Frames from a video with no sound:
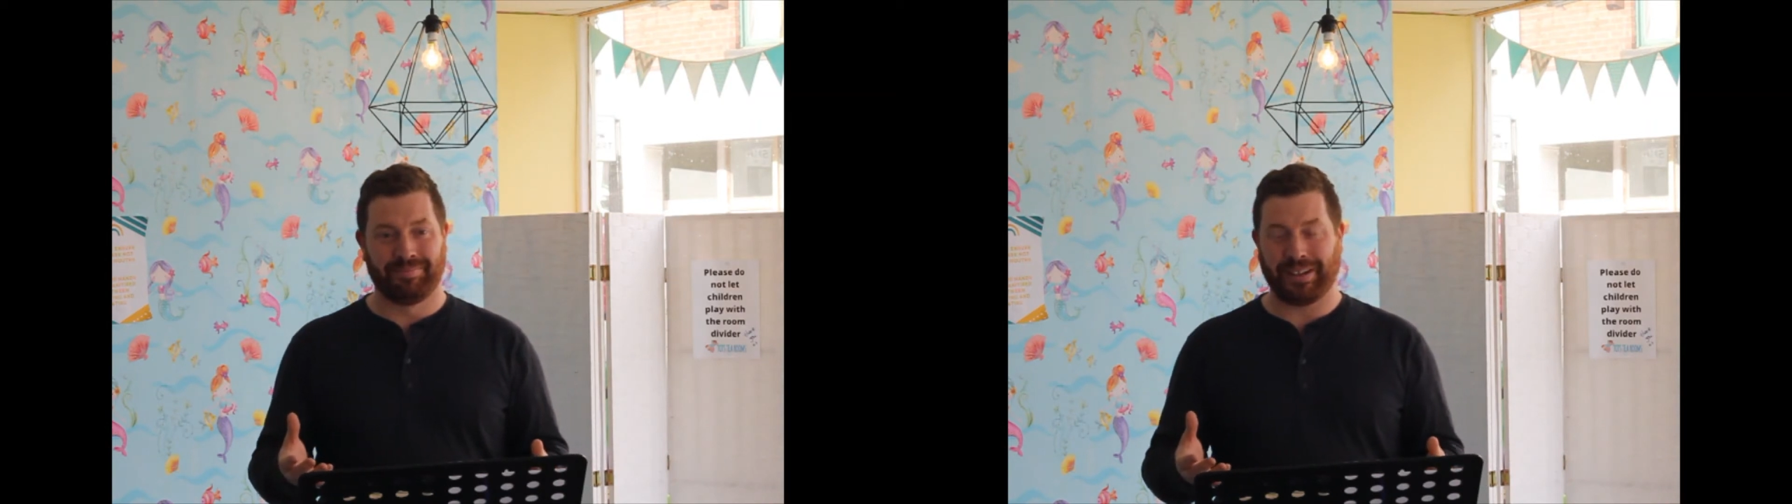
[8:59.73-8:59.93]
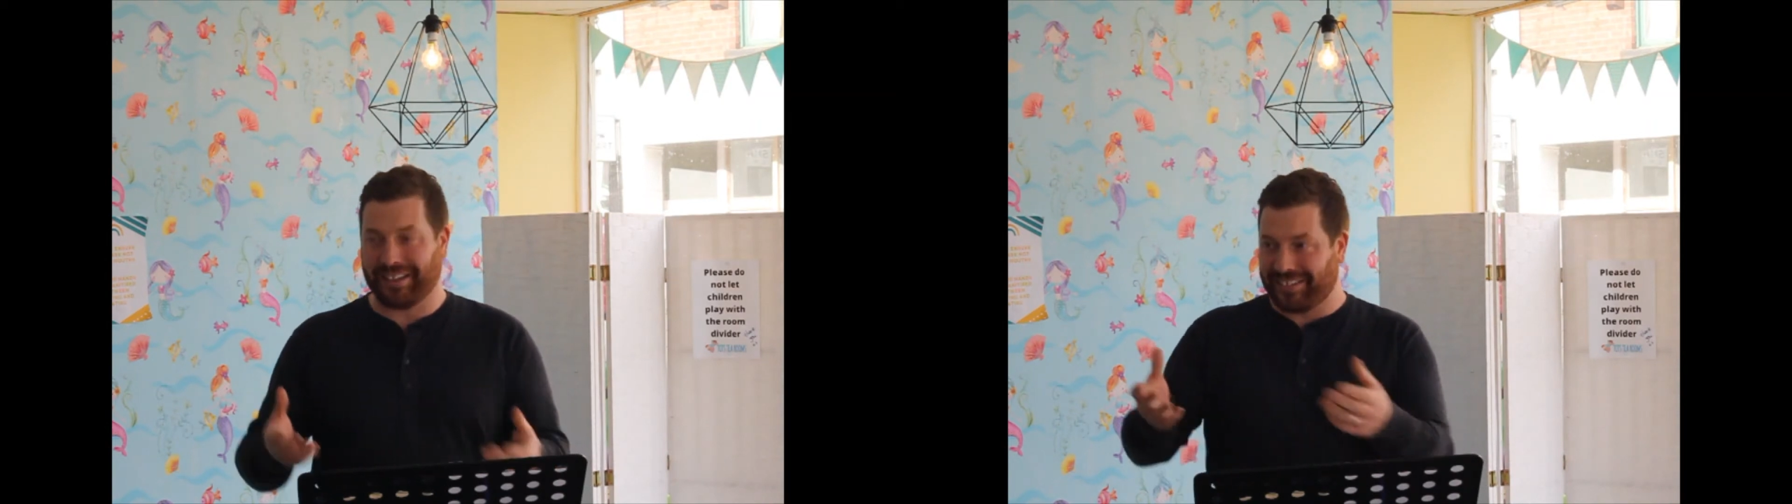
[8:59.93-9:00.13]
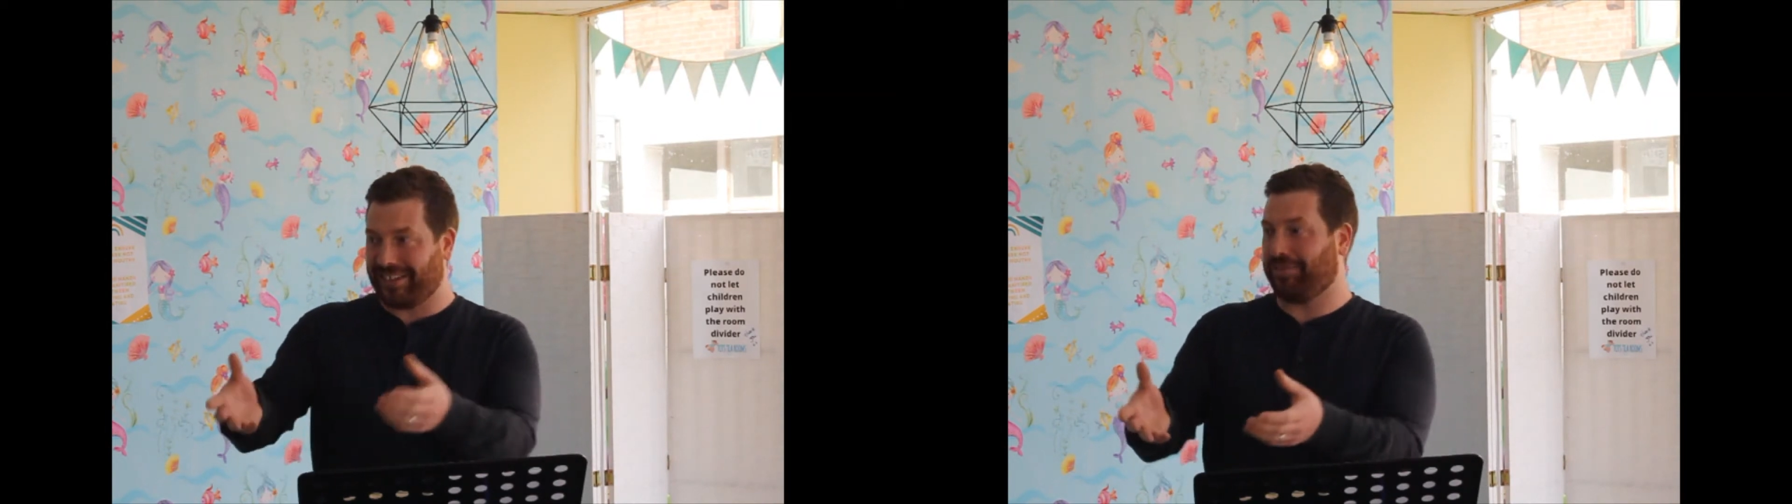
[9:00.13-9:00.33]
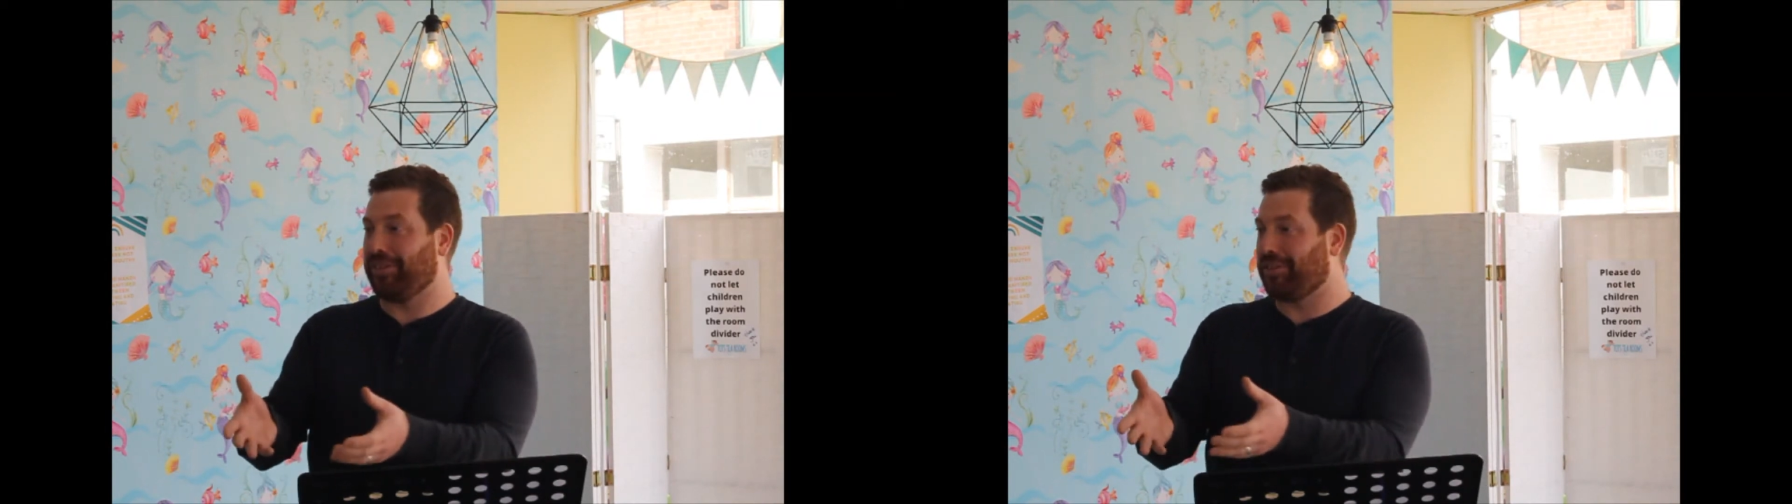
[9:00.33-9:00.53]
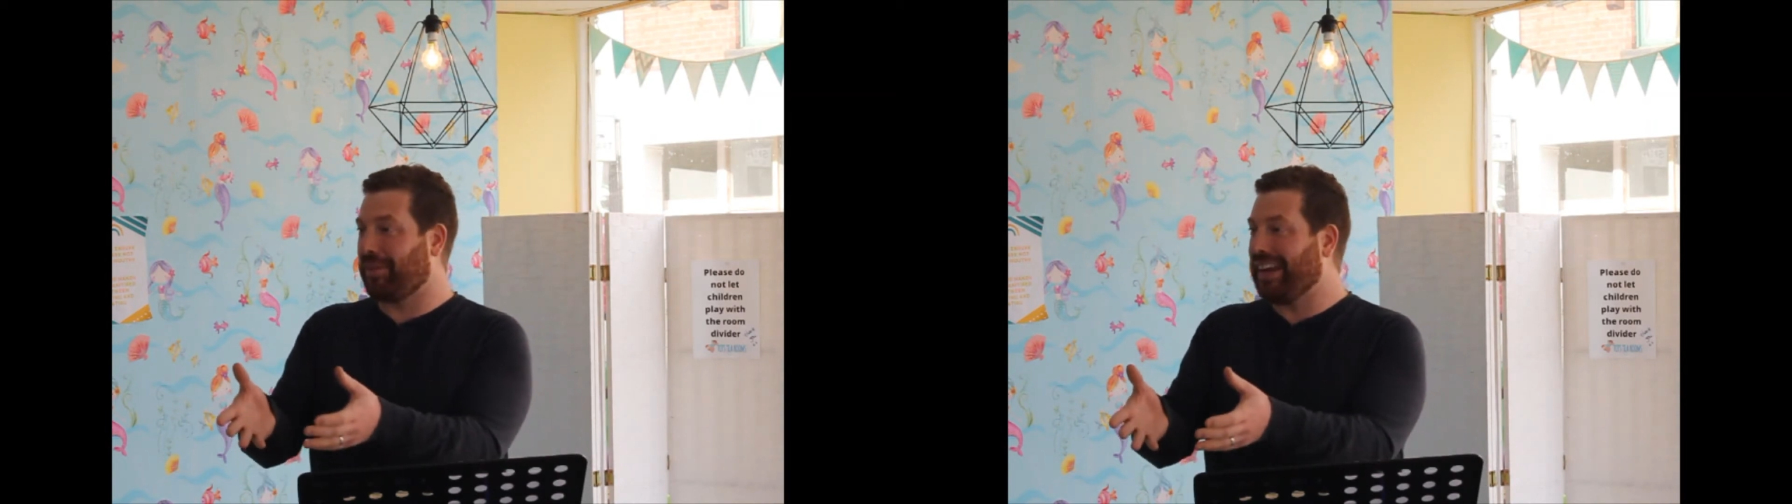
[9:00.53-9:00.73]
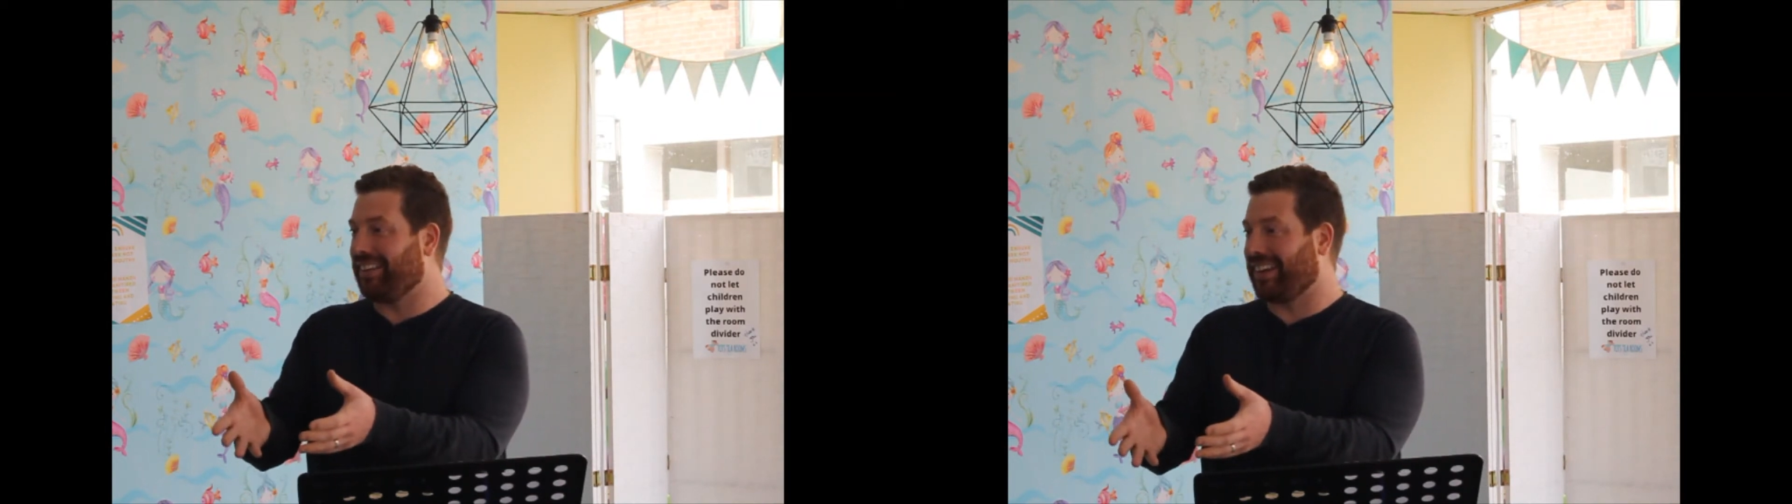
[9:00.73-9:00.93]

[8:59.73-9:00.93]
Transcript: Because this was the real